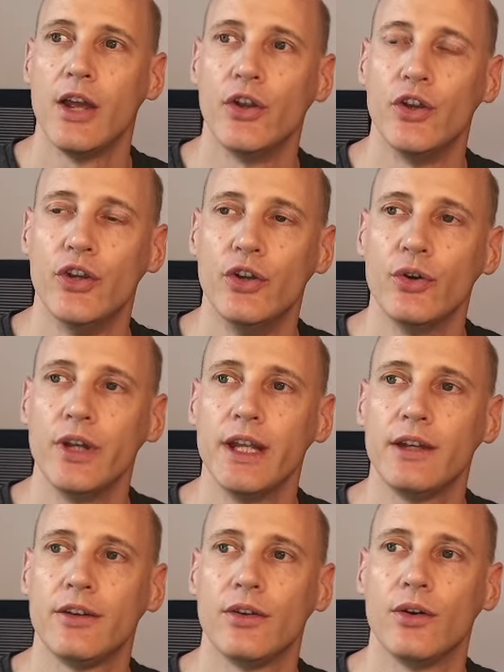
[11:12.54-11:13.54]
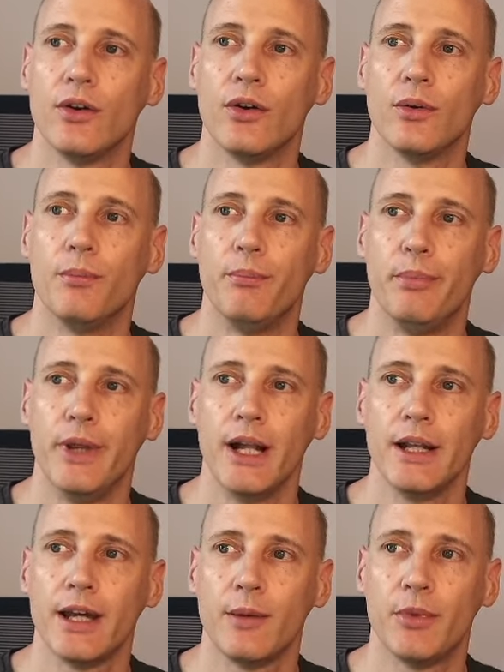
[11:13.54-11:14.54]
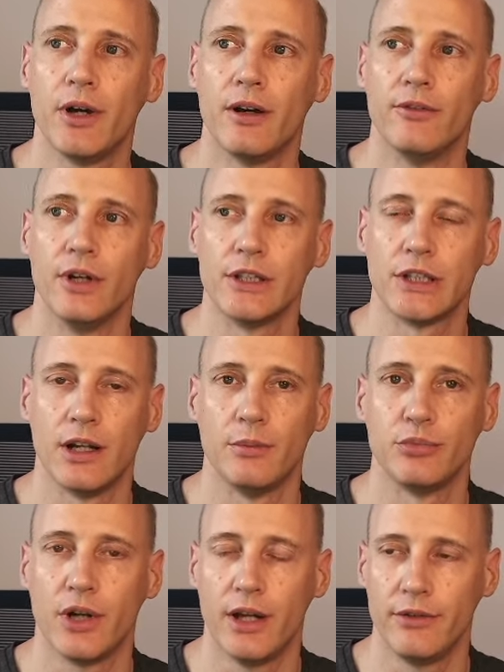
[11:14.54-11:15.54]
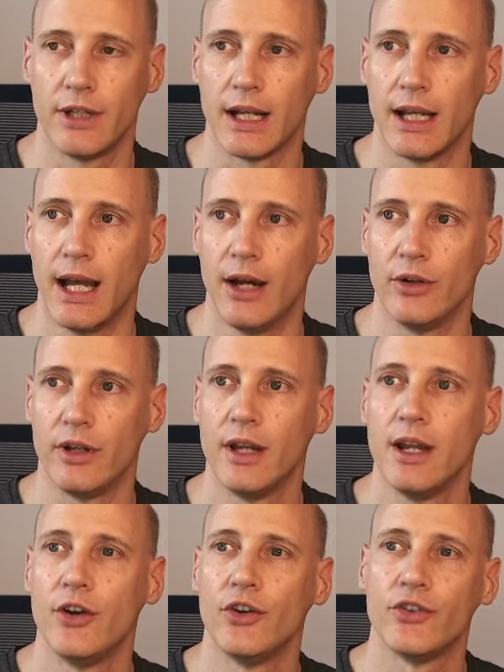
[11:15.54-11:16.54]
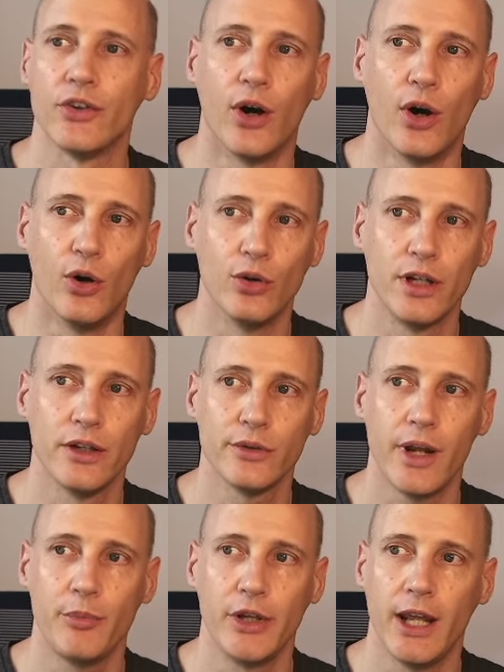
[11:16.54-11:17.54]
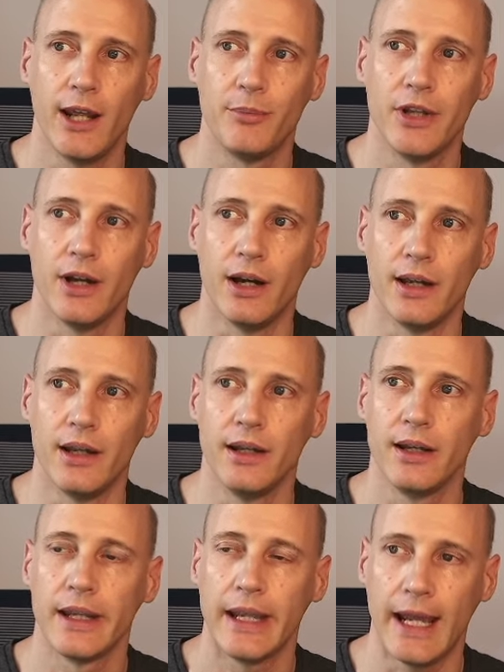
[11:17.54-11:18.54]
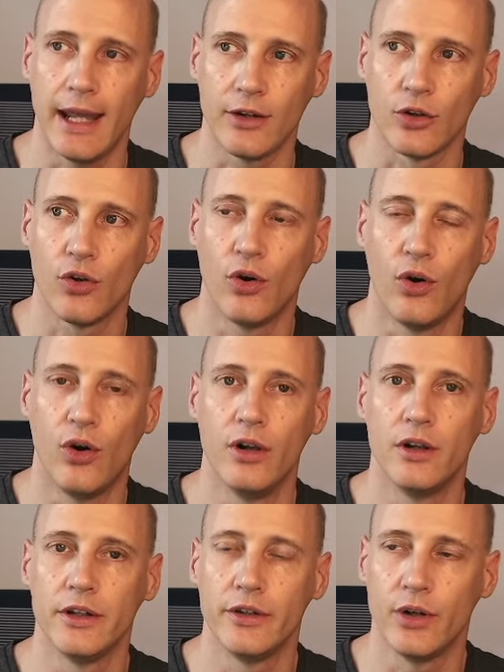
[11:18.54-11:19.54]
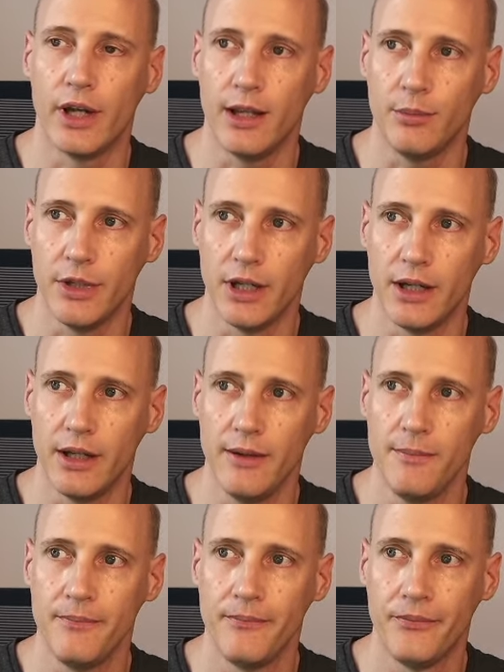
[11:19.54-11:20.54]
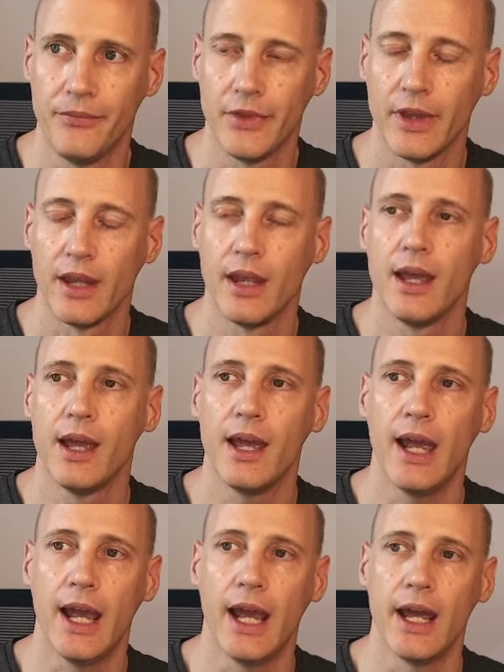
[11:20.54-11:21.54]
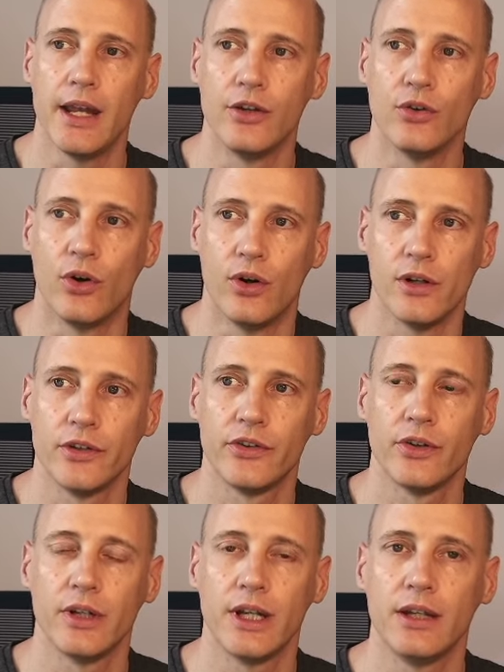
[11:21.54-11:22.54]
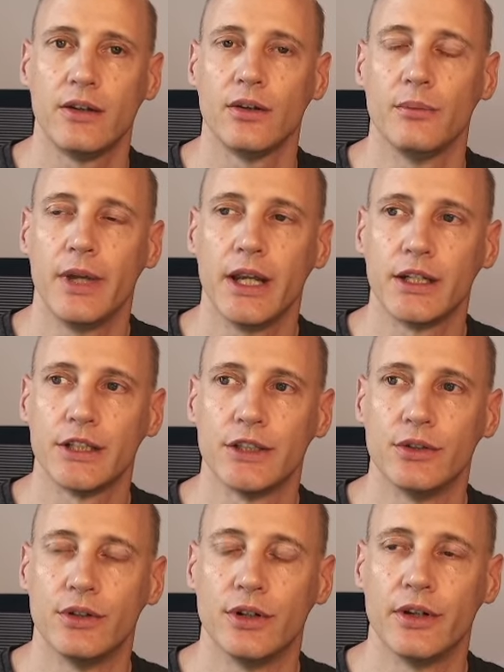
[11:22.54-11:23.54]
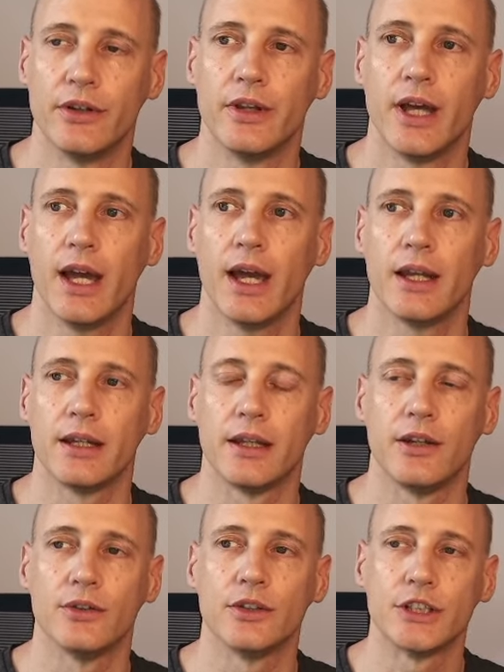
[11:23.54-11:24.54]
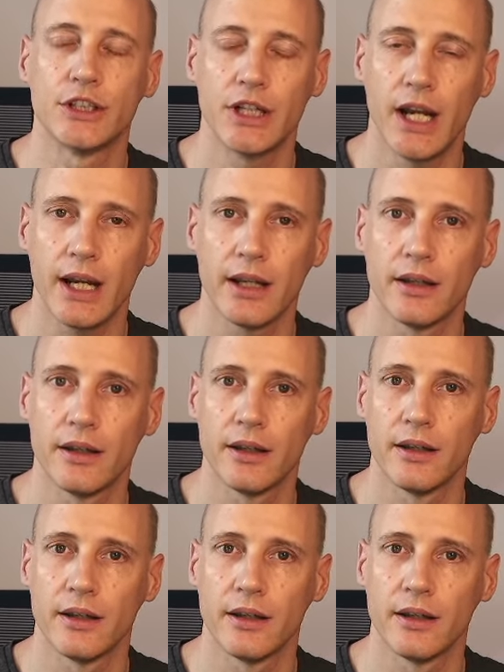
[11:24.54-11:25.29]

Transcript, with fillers: you need to build up a virtual private cloud. So only RapidAPI can call your API. And you also need to make sure that you check